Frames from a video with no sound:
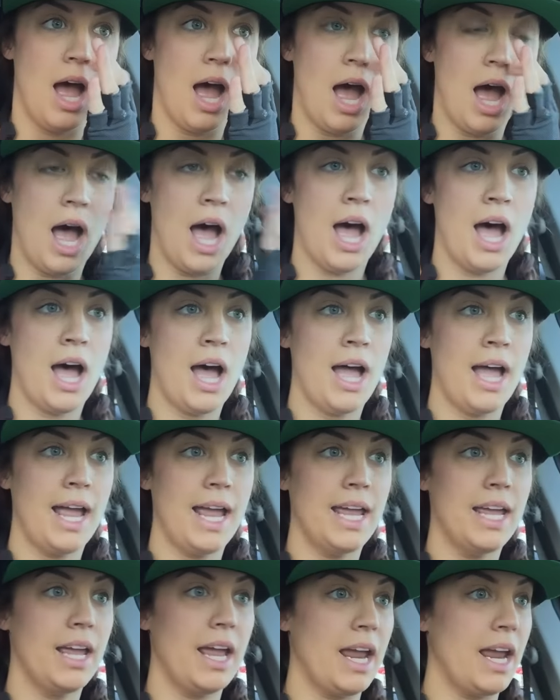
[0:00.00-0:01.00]

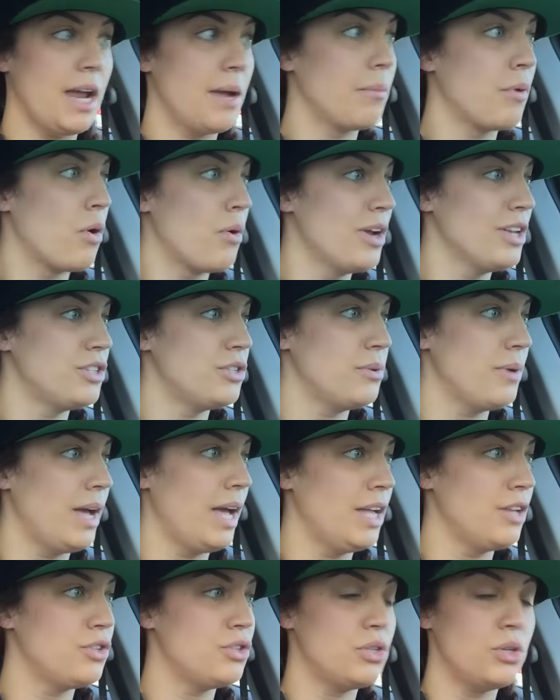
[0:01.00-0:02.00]
I am going to
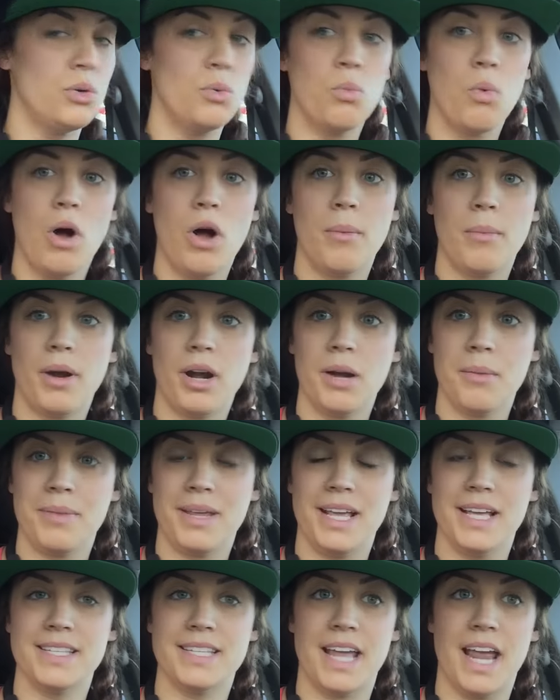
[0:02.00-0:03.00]
head to Walmart
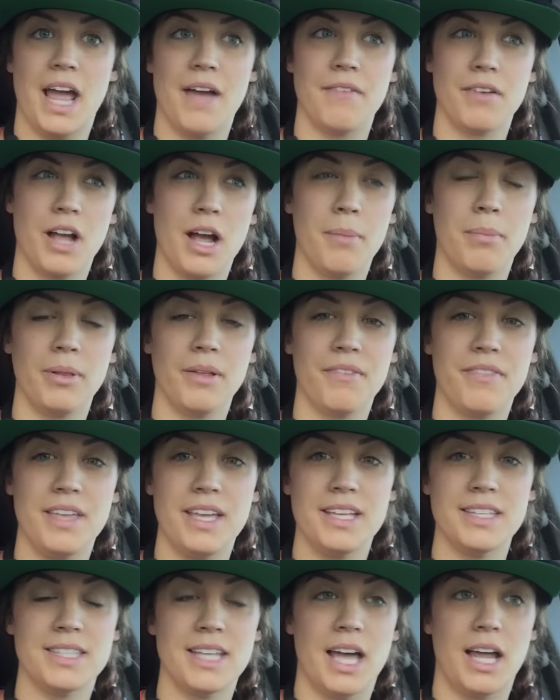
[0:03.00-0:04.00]
because I have a couple of
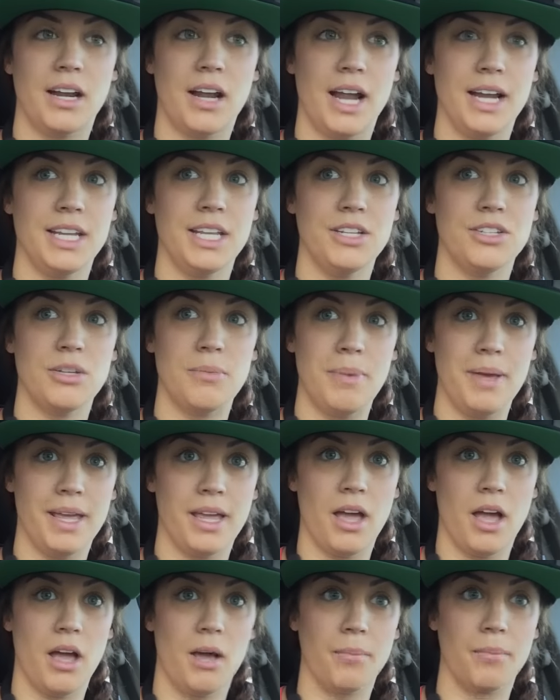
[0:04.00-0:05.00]
things that I need to
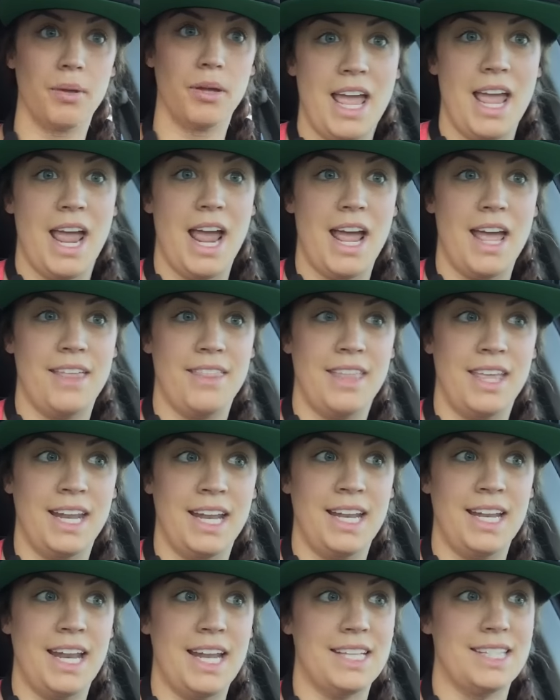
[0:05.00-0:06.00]
pick up and
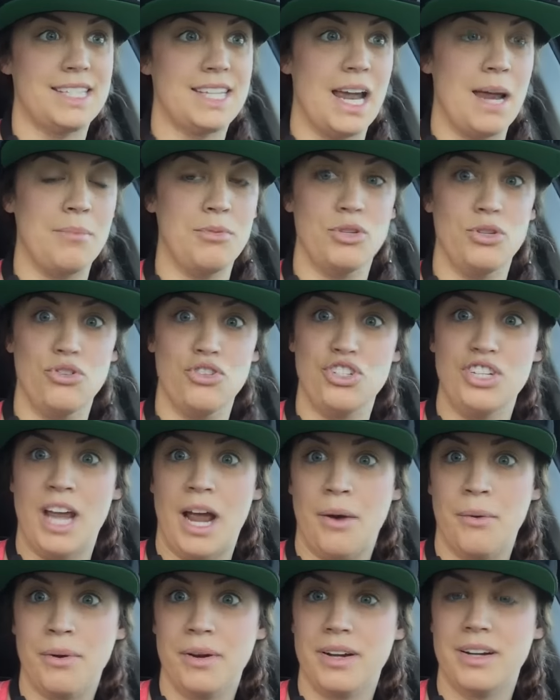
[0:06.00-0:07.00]
then it's time to
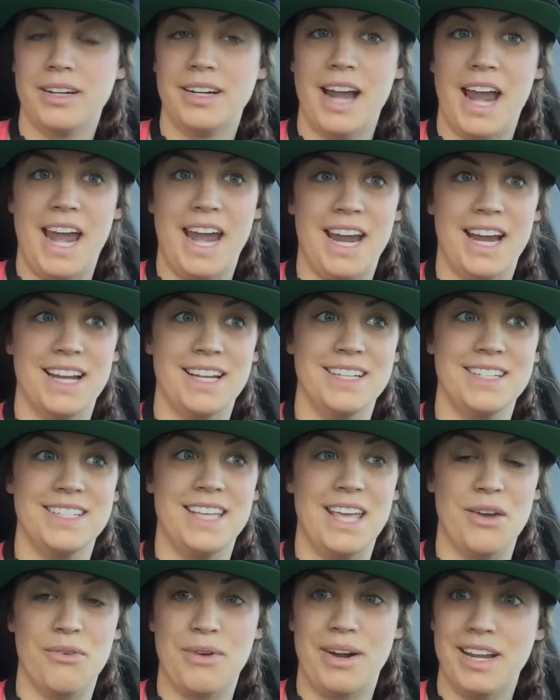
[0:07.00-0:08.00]
shower and
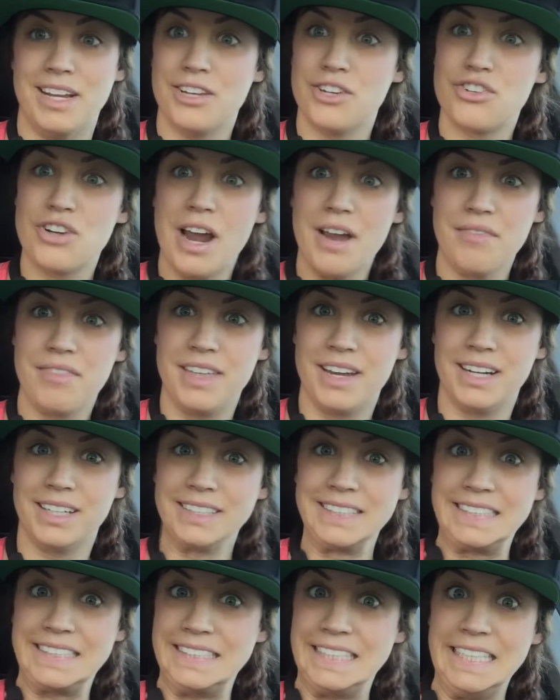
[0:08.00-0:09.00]
get ready to drive there.
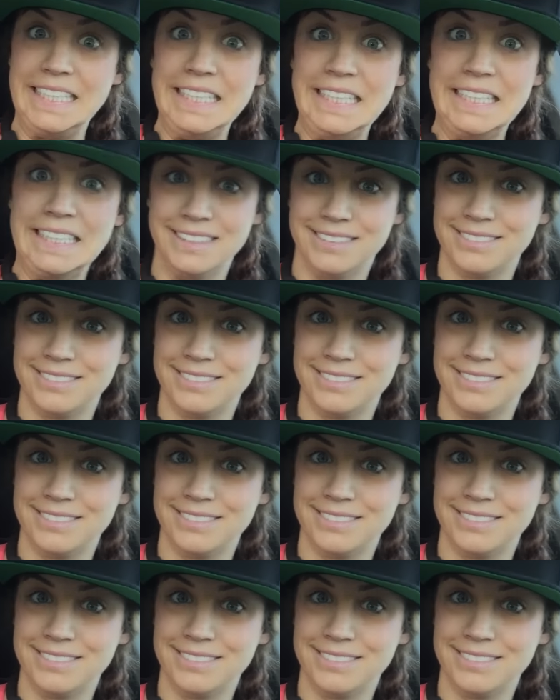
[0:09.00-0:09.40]
Eee!